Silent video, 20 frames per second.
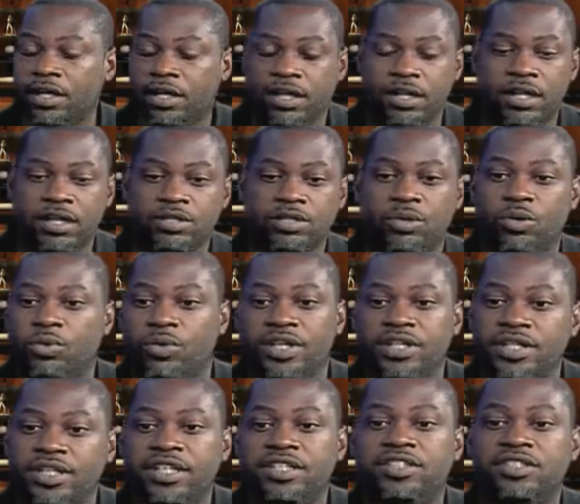Uh, so
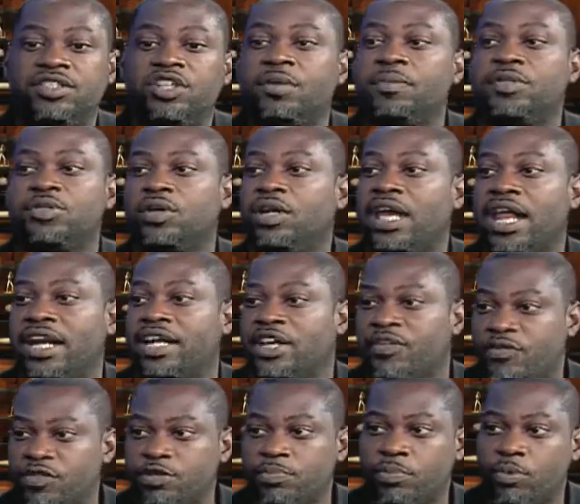he, he took me to a lot of
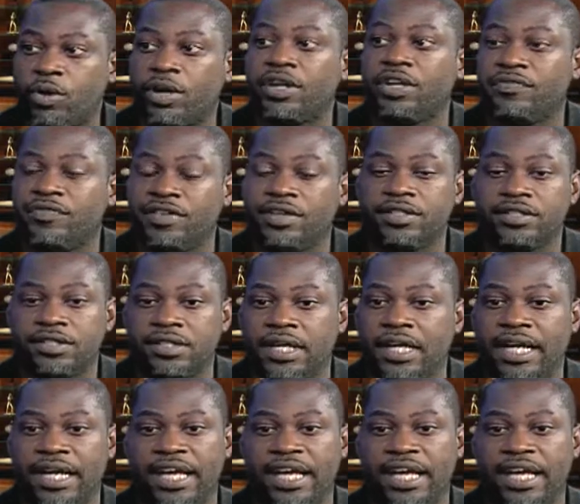different sporting events.